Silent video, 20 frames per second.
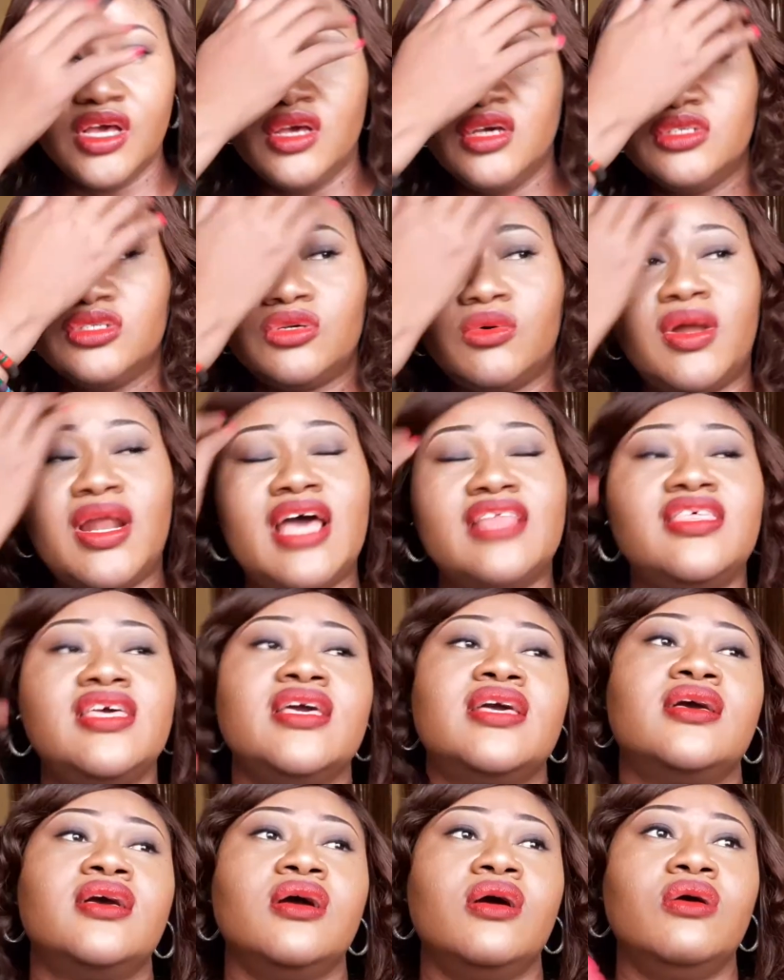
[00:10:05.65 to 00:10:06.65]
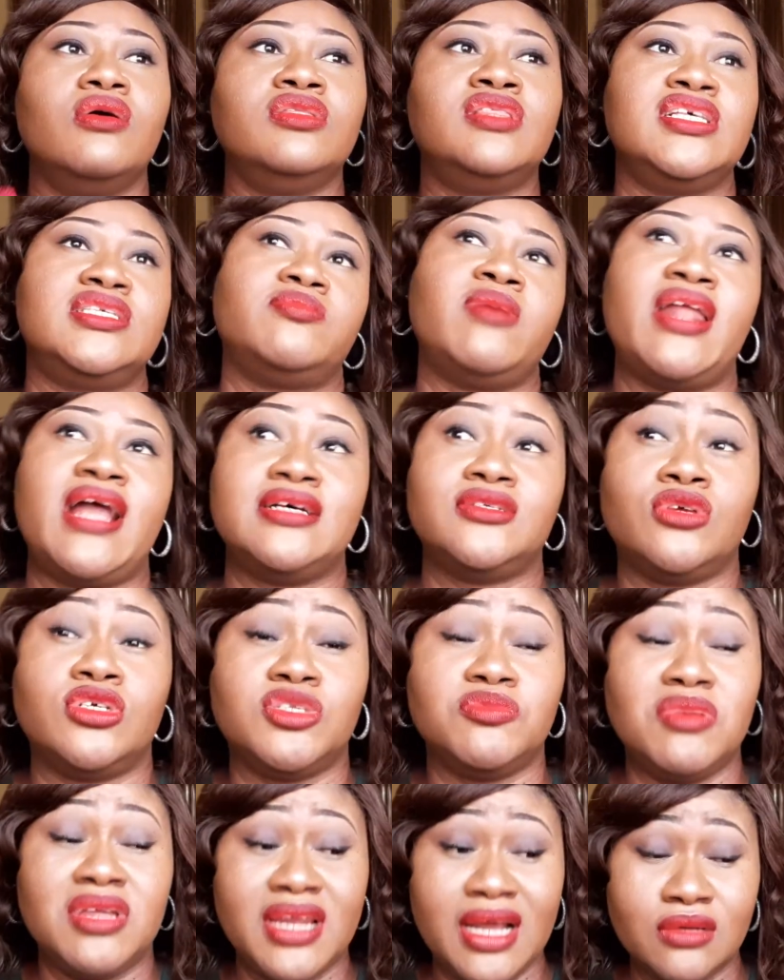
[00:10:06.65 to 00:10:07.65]
So what I think this man has taught
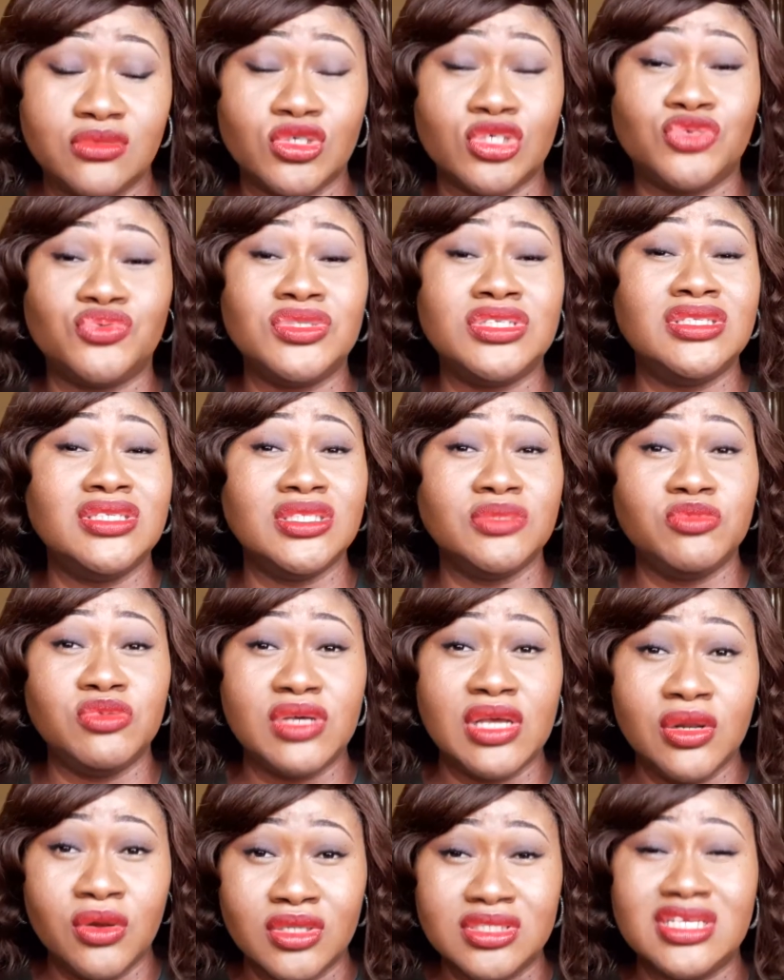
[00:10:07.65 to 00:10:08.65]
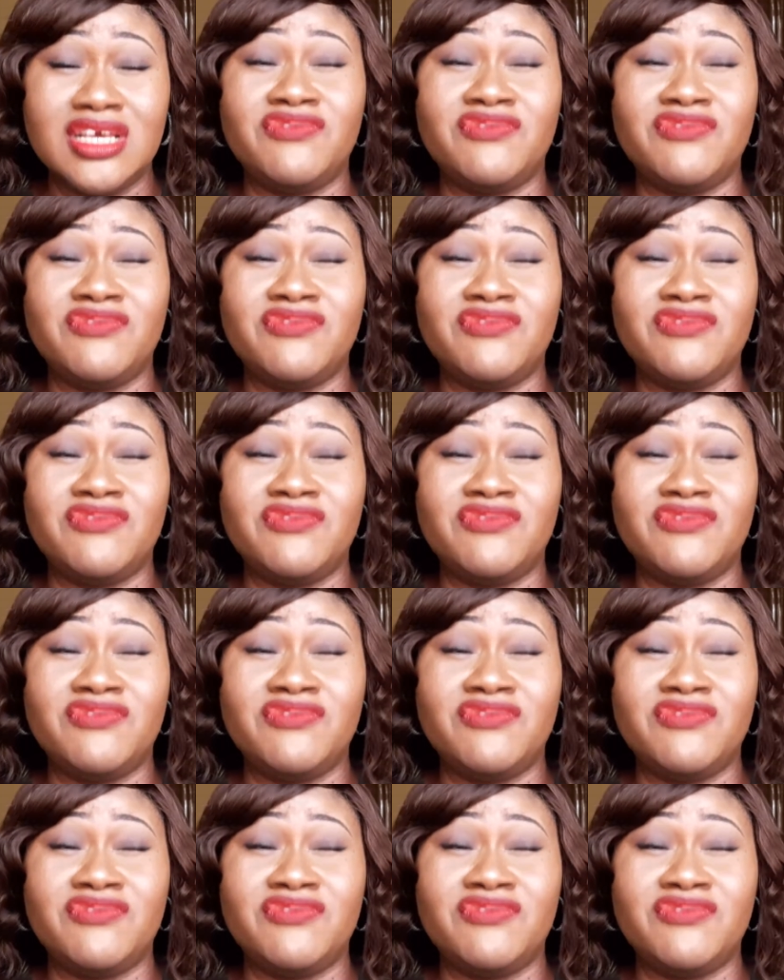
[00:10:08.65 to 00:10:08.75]
me now, just reading this book a lot,